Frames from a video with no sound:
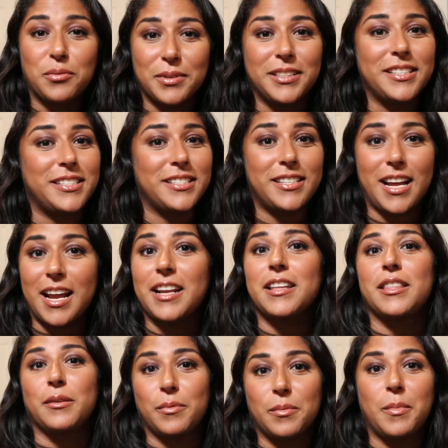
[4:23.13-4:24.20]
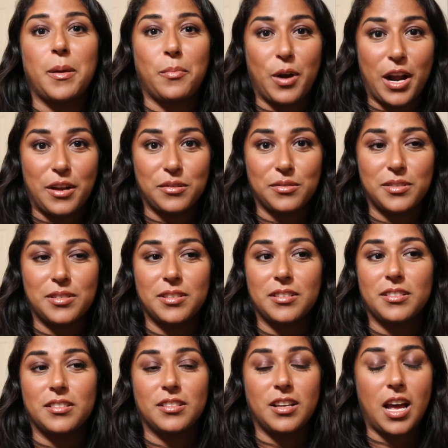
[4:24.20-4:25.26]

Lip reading: really did anything with my brows.